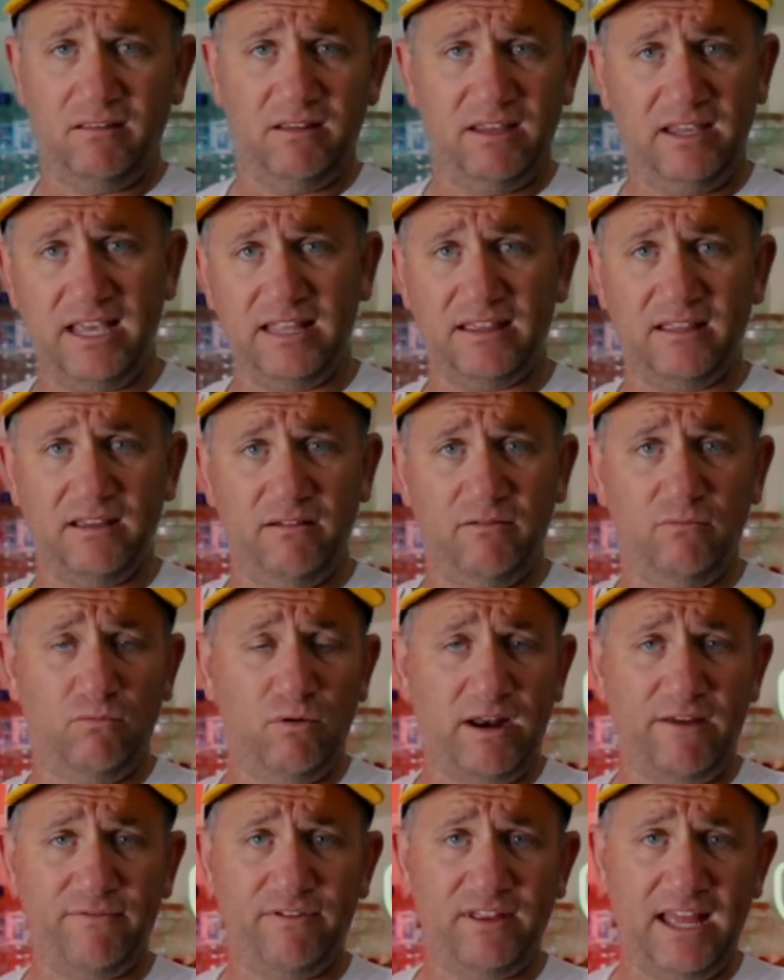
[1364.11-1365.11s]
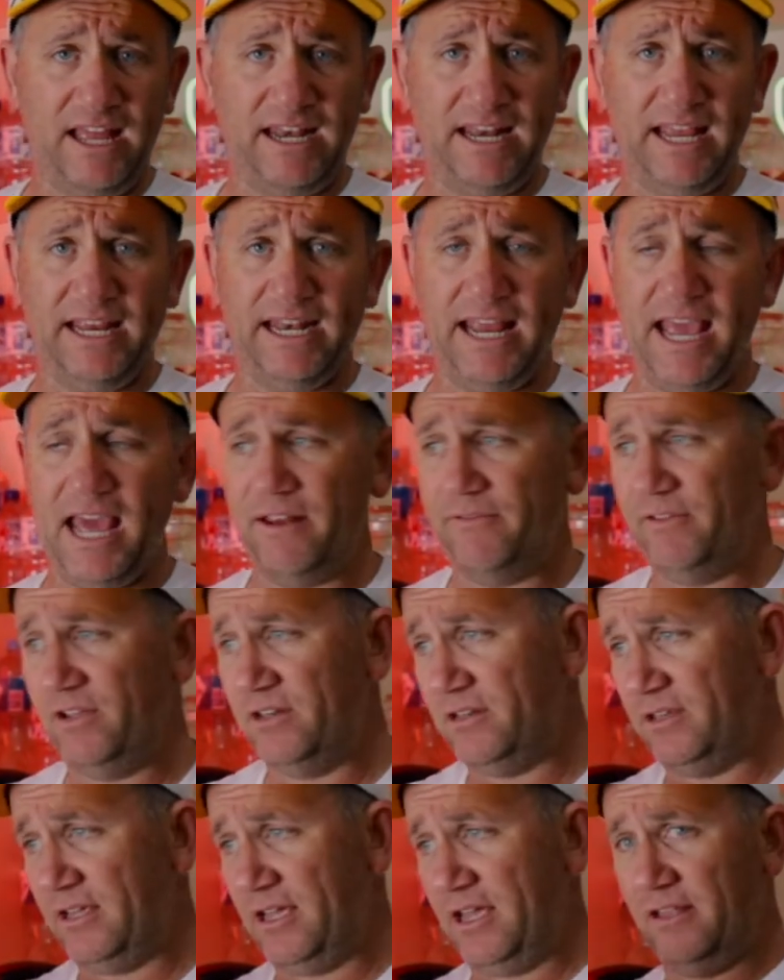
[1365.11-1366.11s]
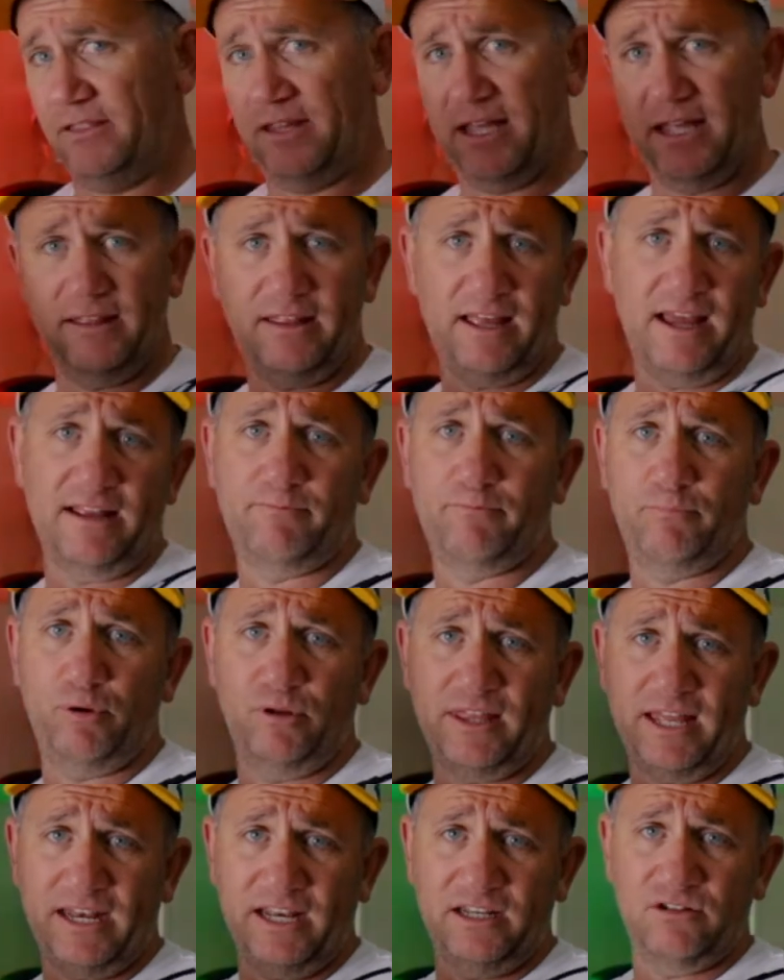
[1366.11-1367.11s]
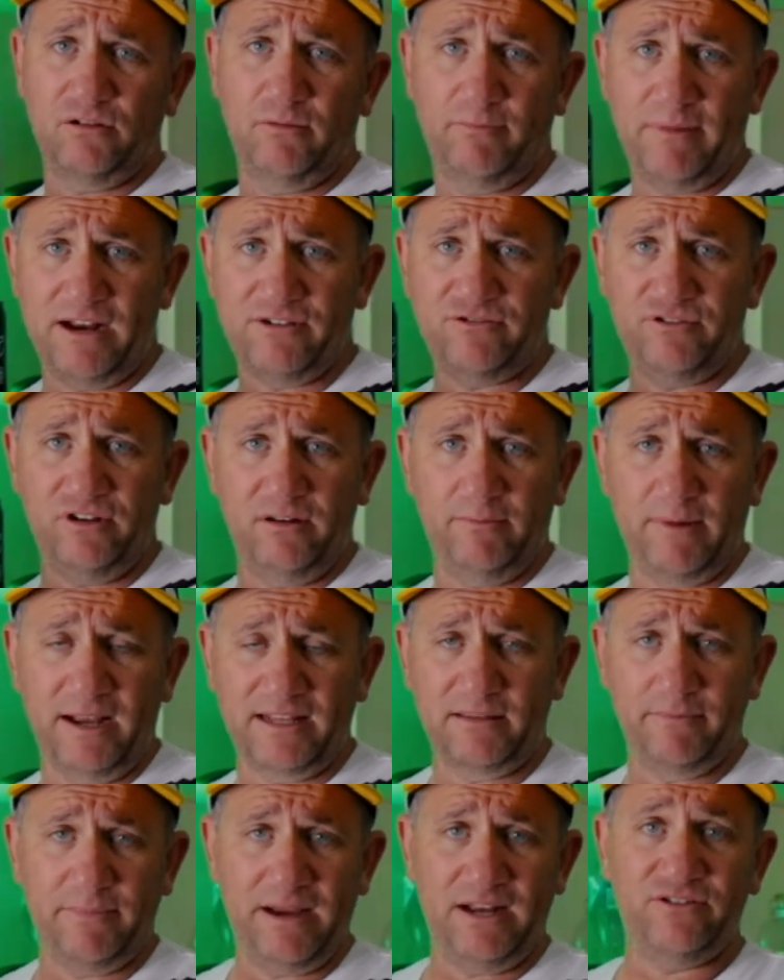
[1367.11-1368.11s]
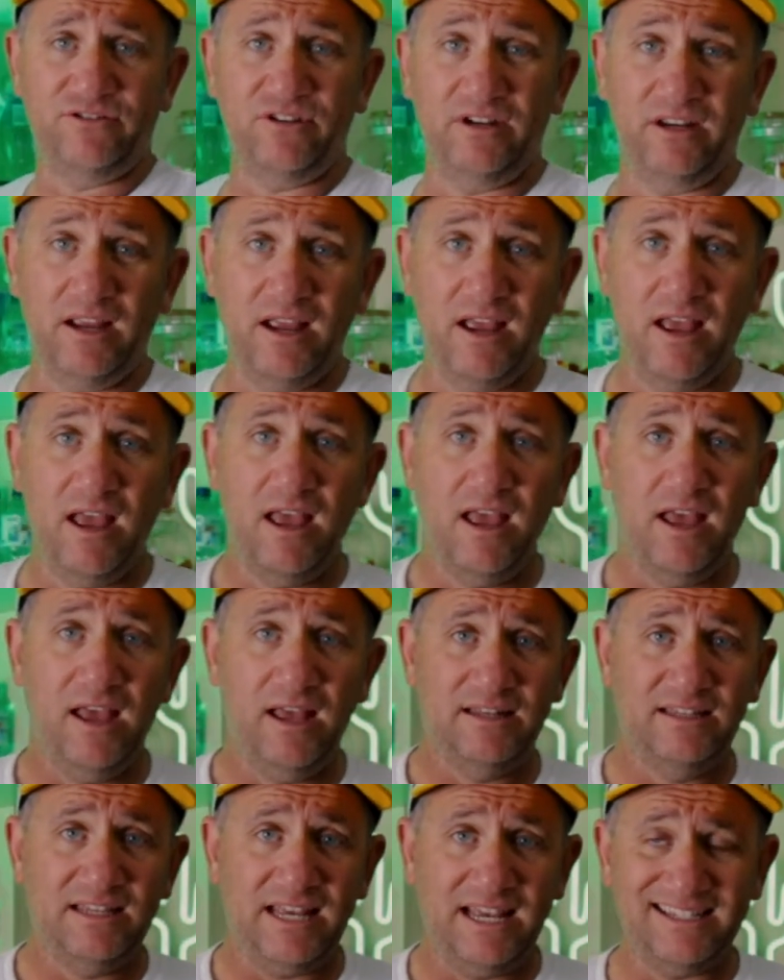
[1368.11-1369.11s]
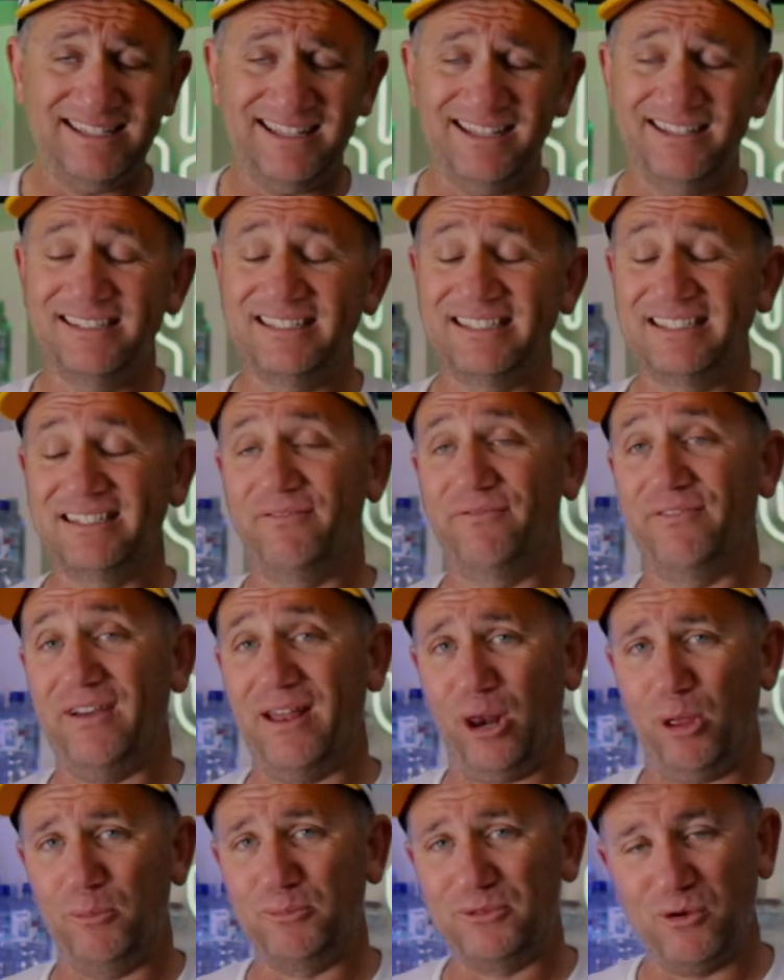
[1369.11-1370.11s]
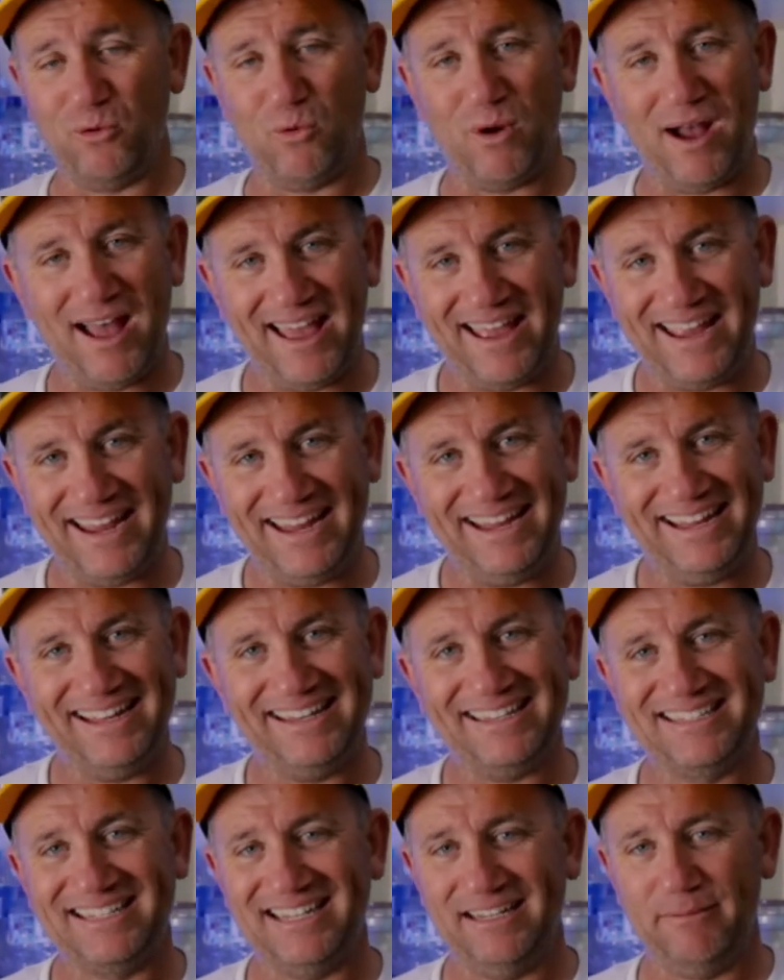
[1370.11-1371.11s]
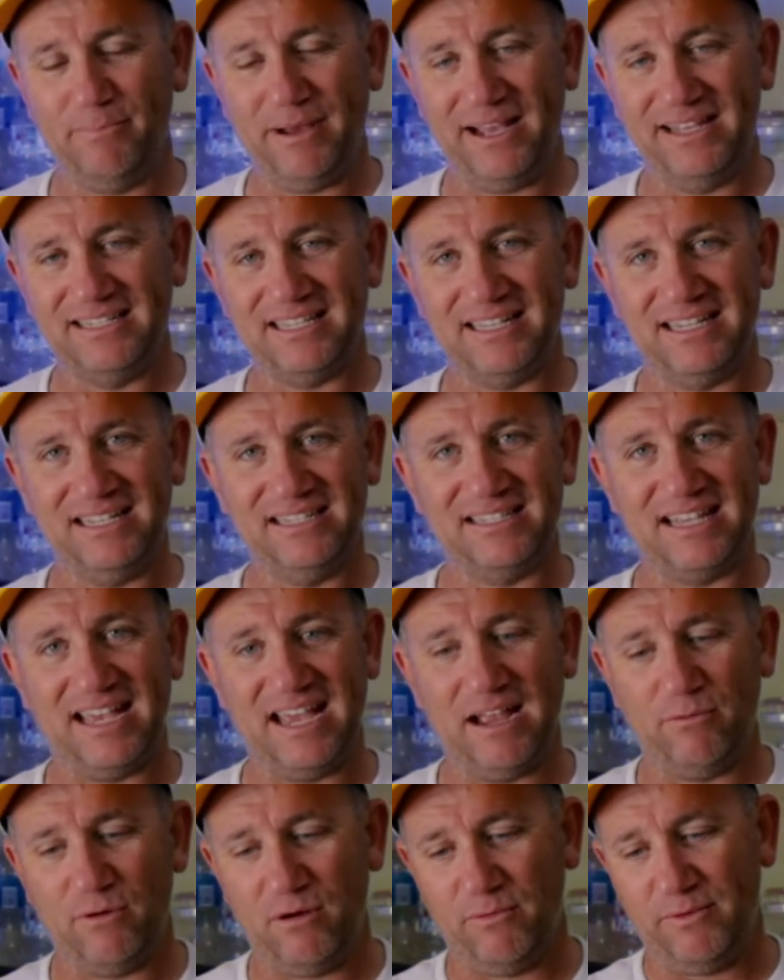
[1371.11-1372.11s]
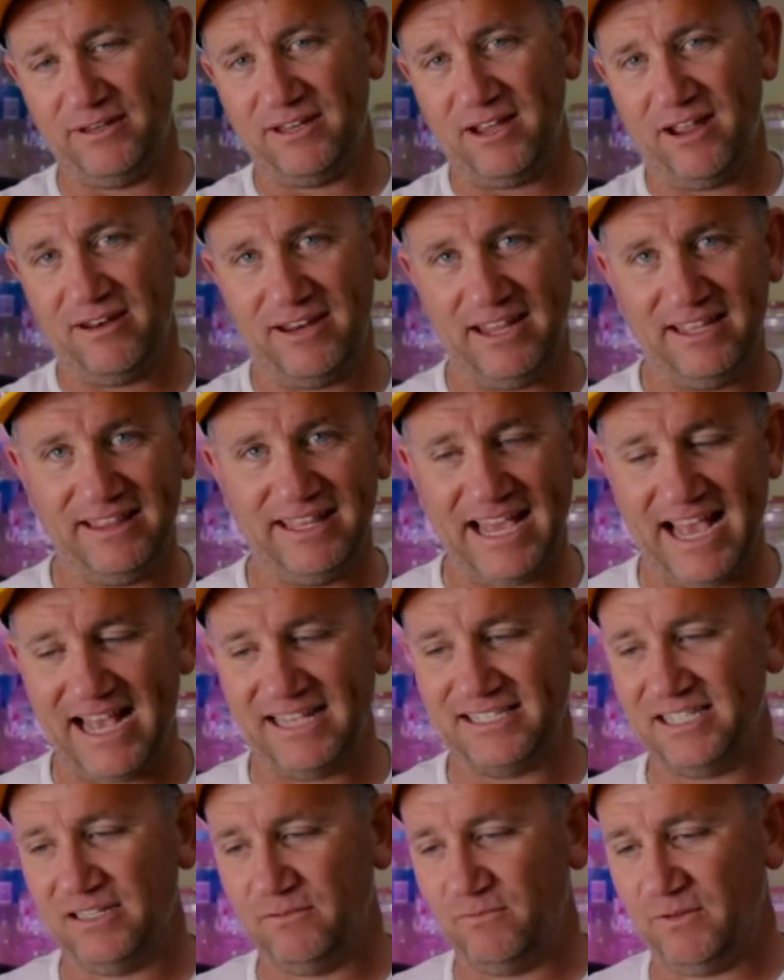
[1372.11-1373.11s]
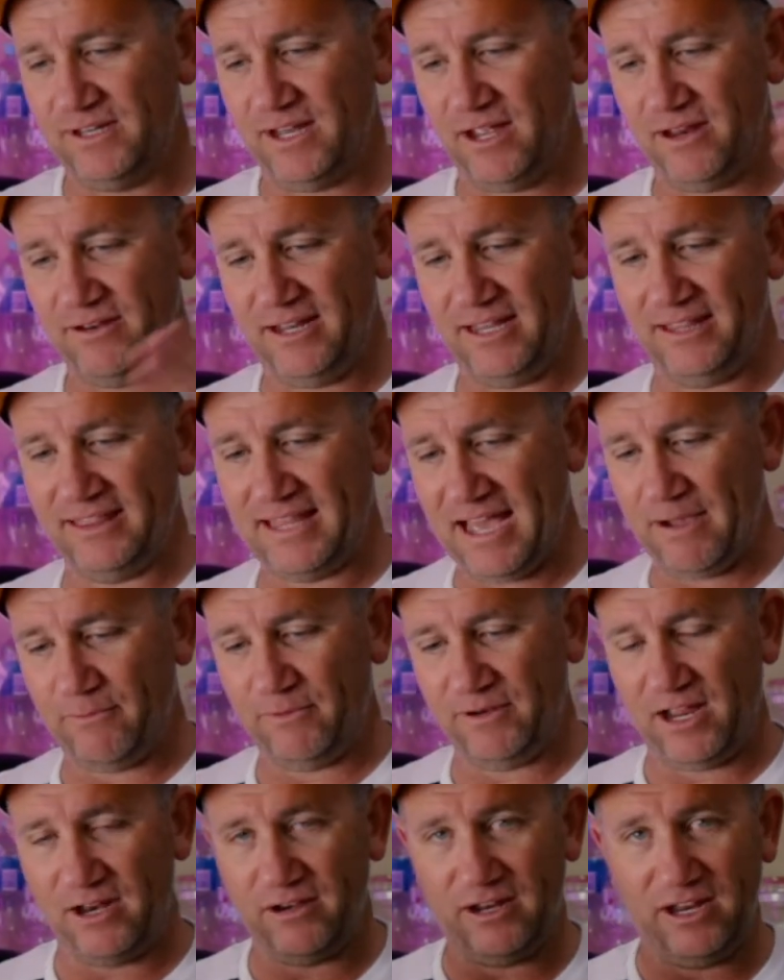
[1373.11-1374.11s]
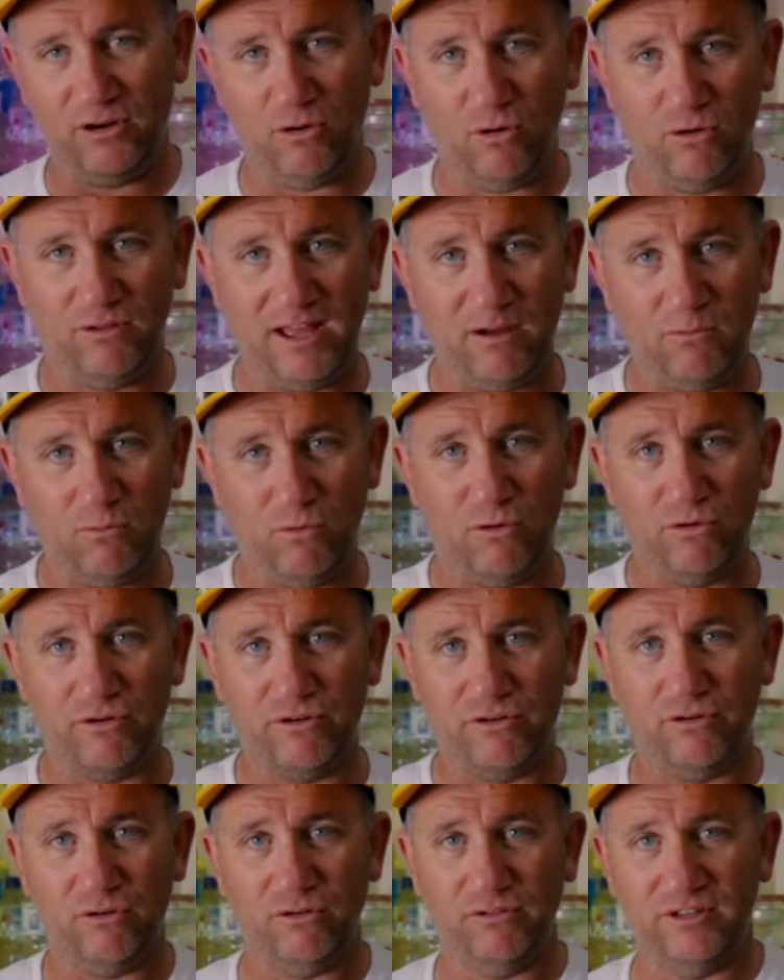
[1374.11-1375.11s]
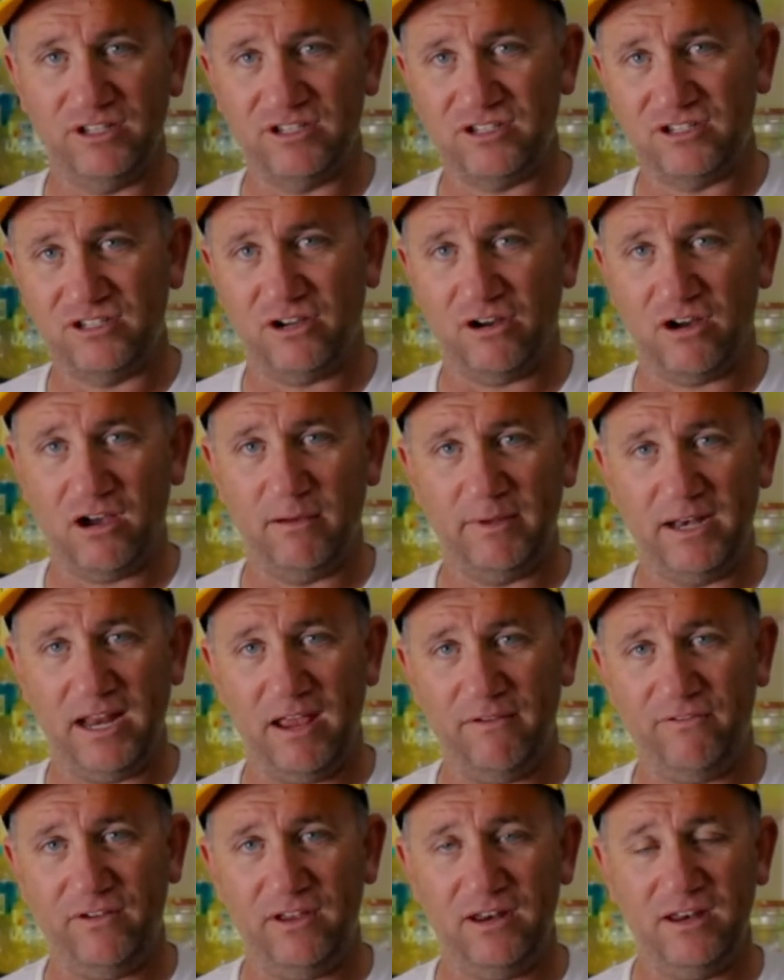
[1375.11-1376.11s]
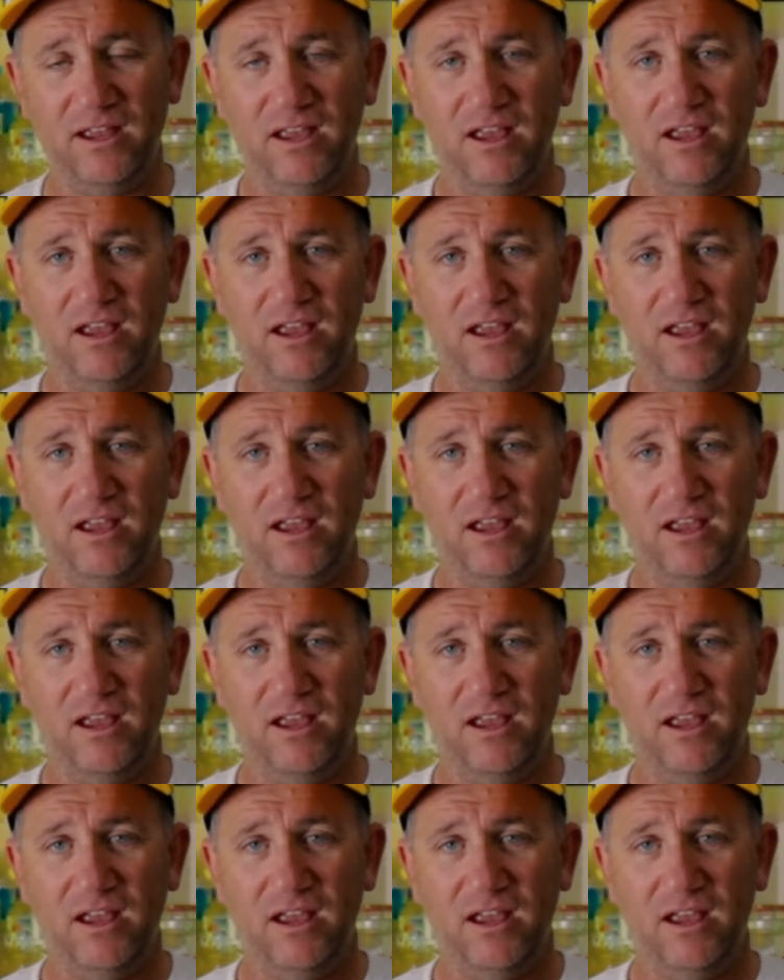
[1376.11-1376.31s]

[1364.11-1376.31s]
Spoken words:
get the whatever they need out of it, and then they put that into a battery to make the battery. Tesla's developed a way to basically say, well, we don't need the acid, we don't need that, we don't need all that water and all this time and effort.